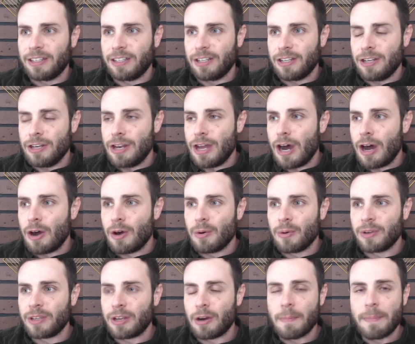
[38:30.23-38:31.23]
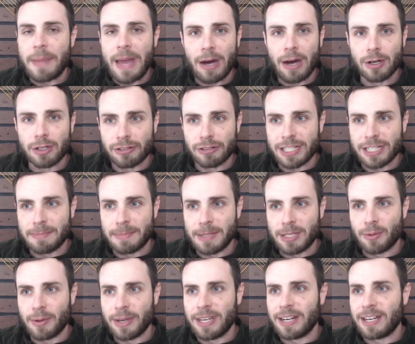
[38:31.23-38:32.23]
no boundaries
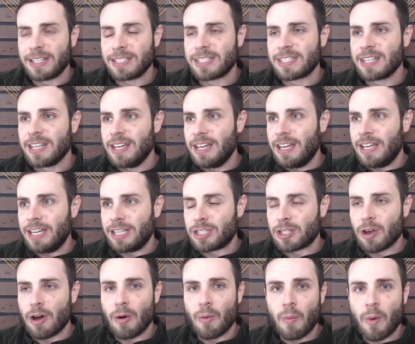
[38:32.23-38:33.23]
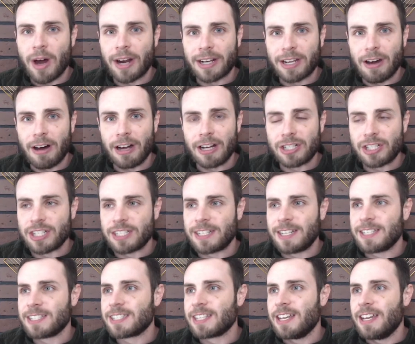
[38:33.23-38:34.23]
between us, it's all one
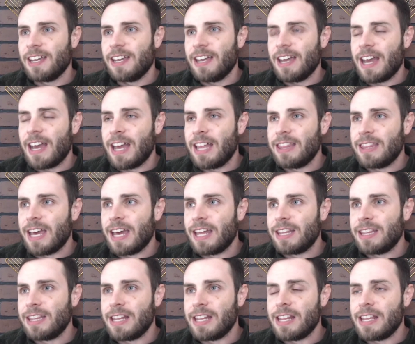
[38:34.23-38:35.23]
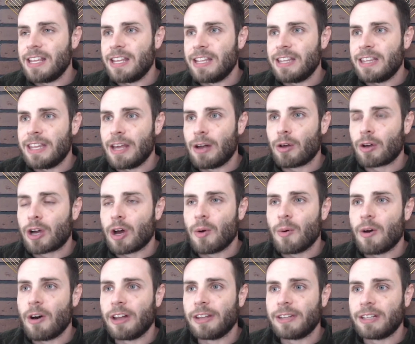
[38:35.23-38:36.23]
consciousness, and then they'll go
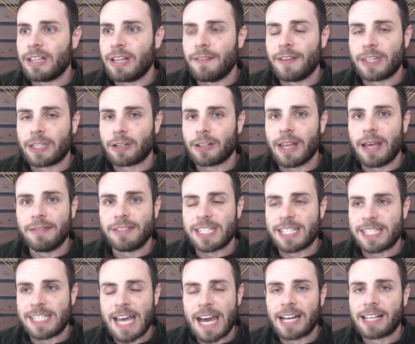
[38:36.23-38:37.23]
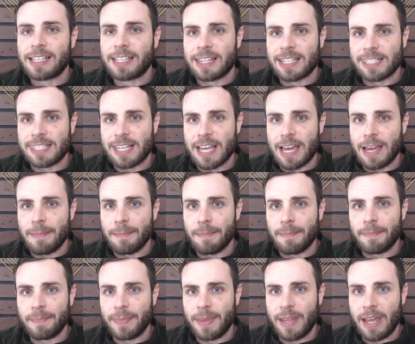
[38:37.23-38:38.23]
on living their lives exactly the same
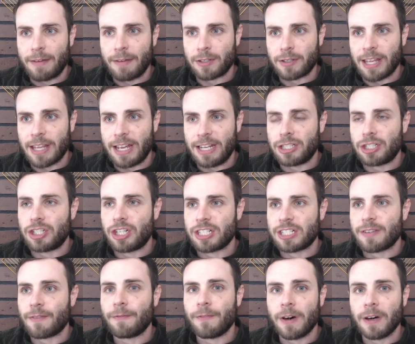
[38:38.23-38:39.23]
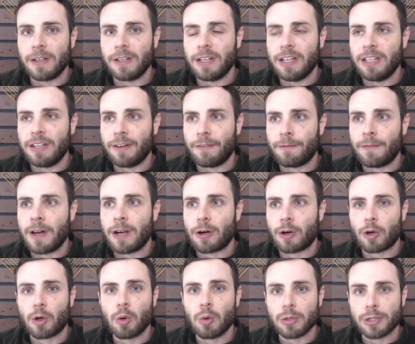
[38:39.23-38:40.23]
after that. It's just a fun or
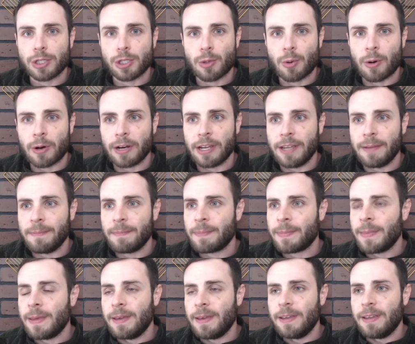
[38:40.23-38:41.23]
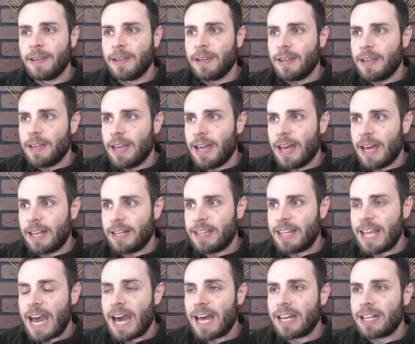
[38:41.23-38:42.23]
cool story, and
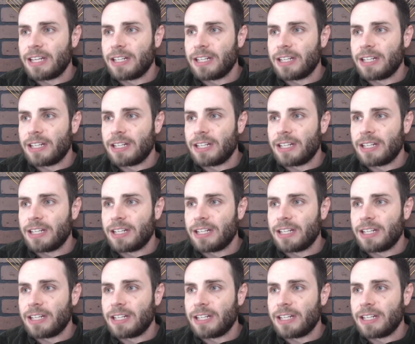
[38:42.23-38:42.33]
that